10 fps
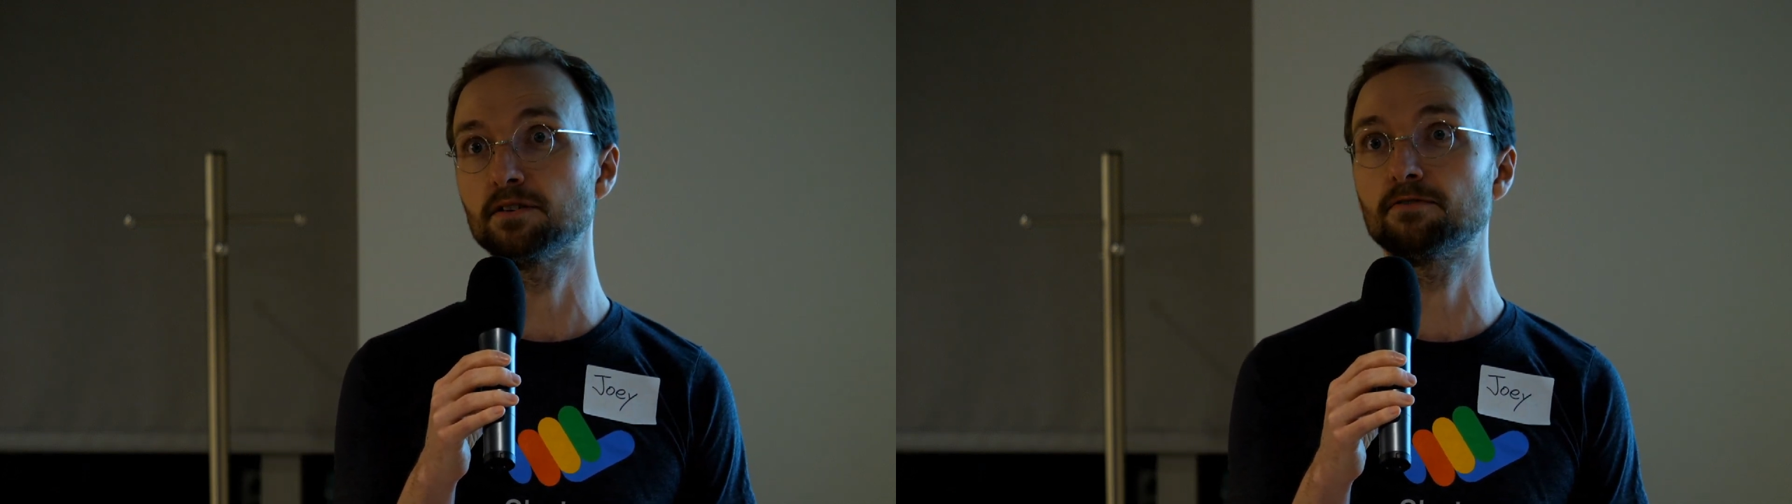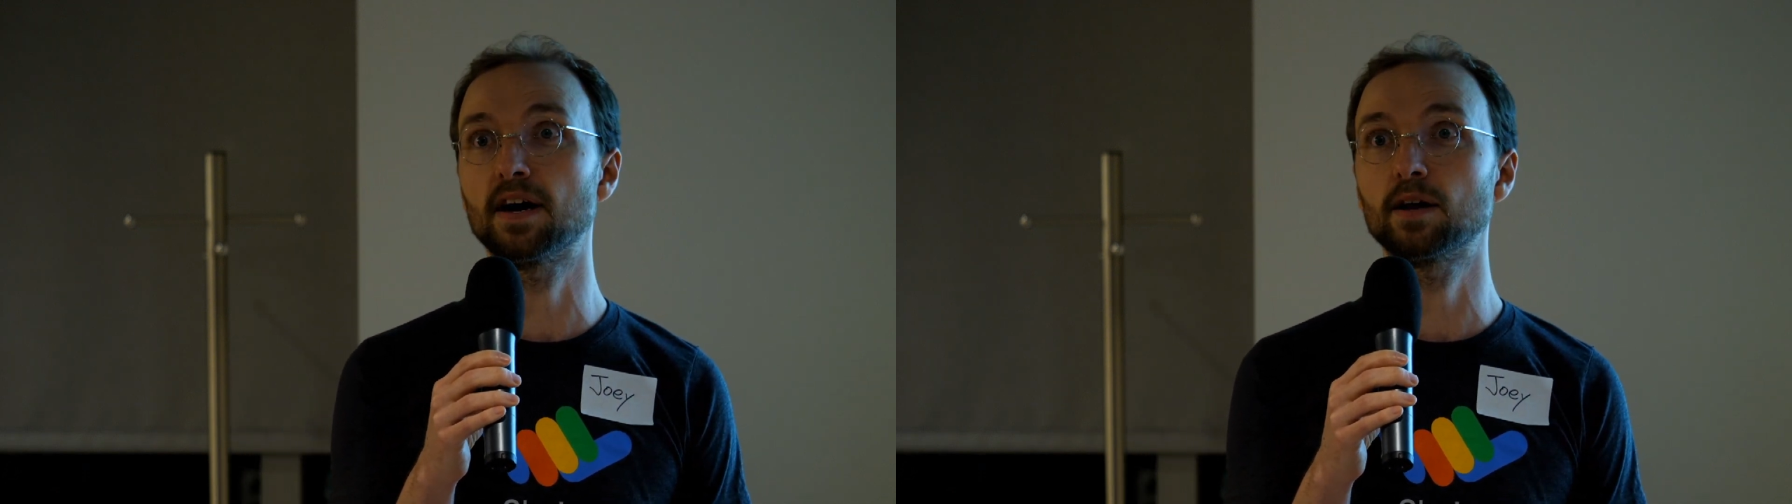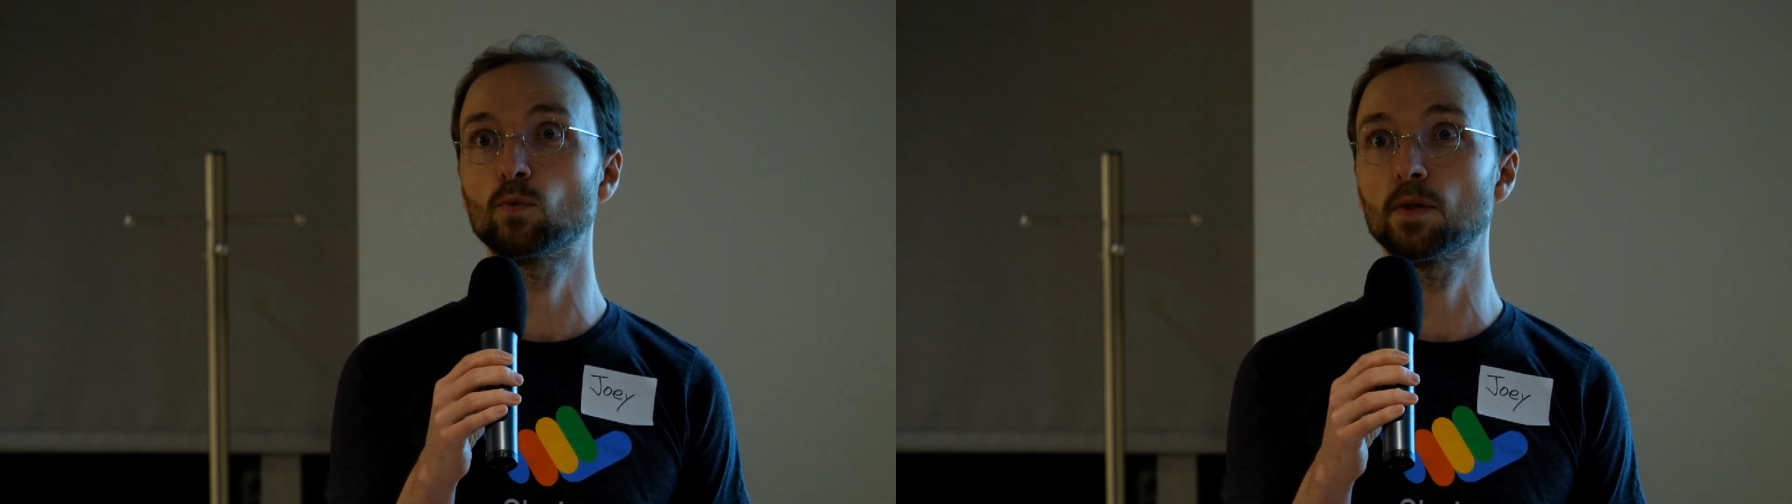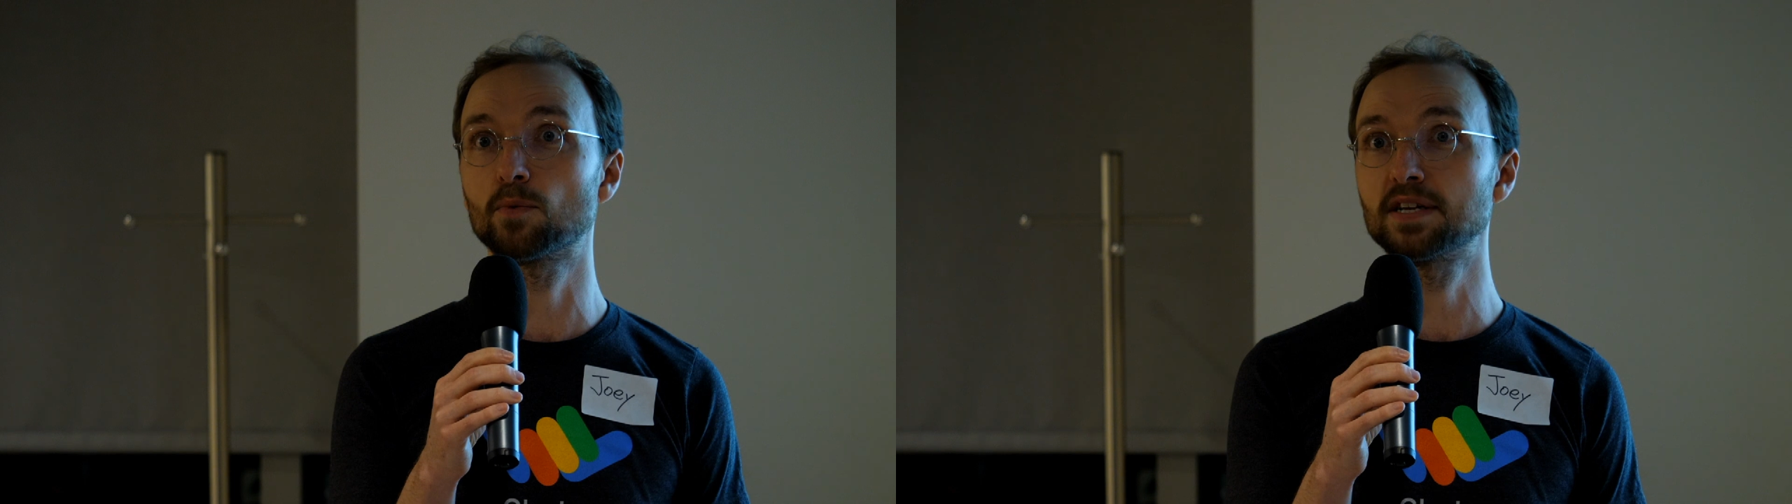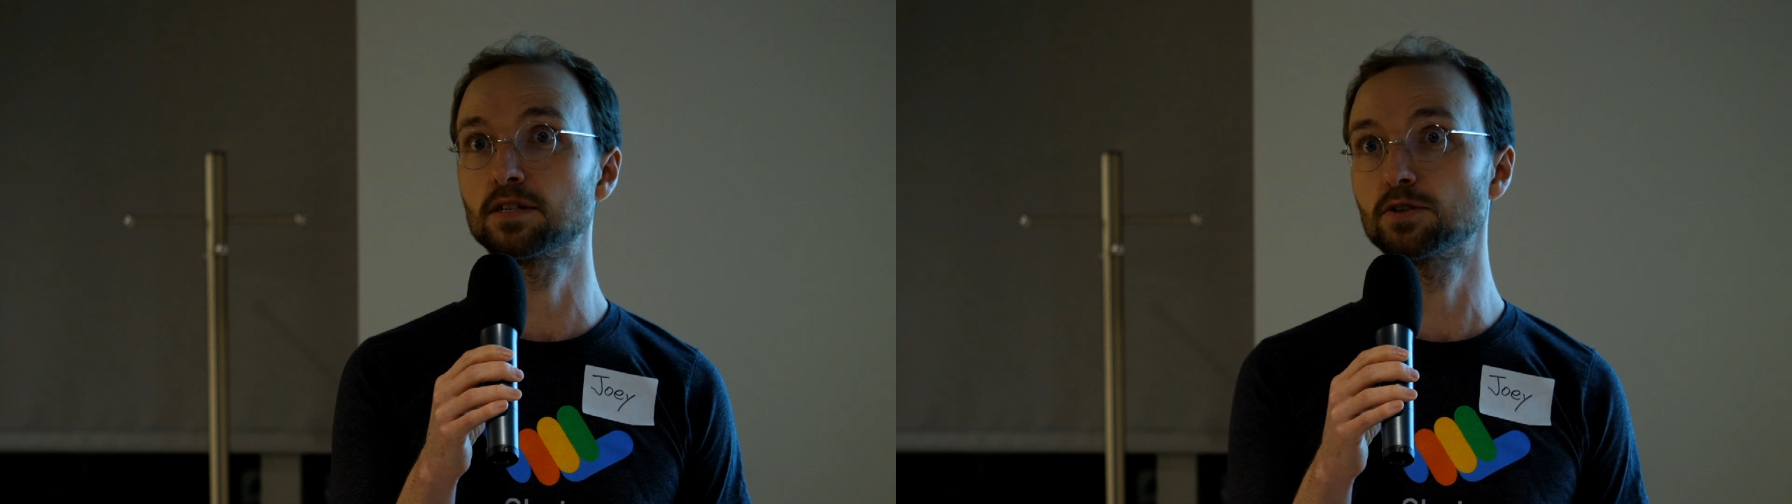define what the
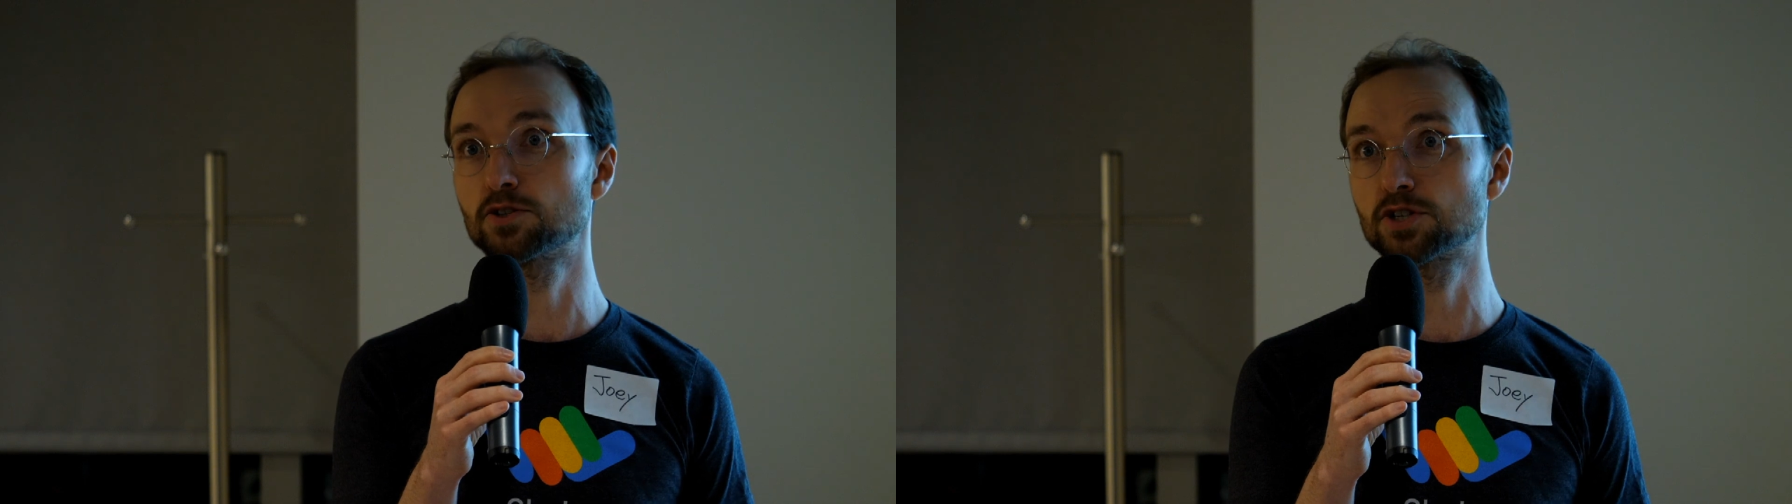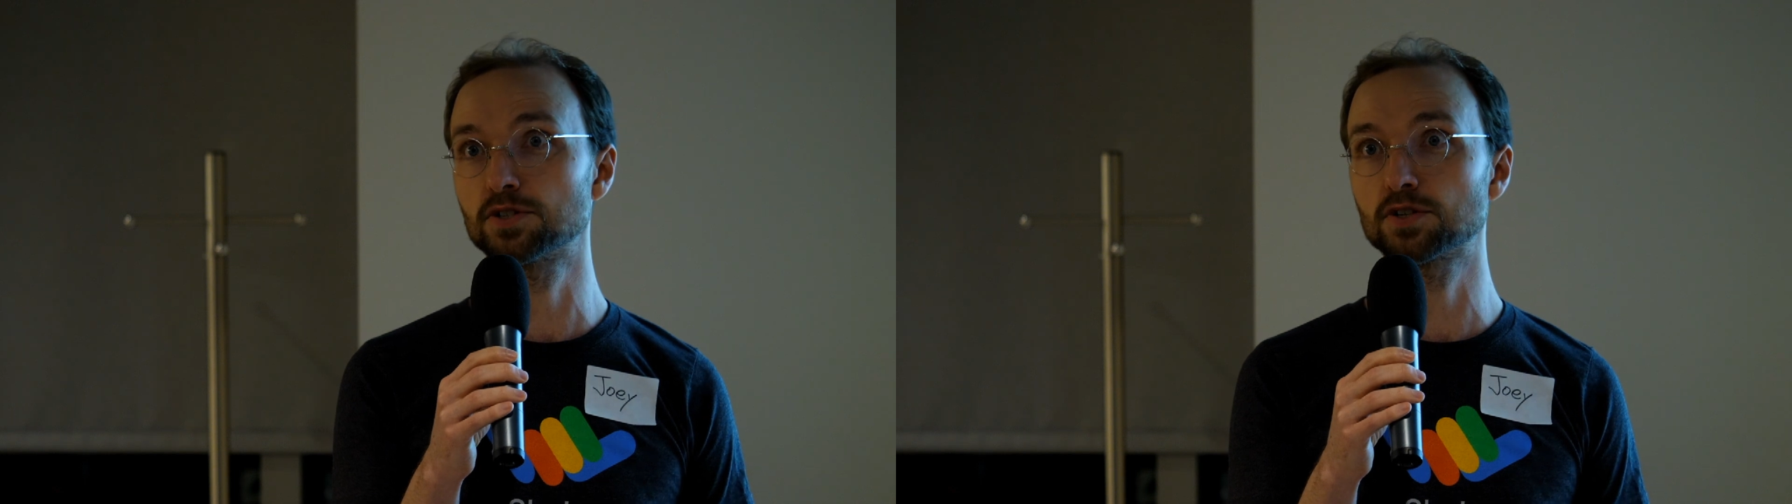resolutions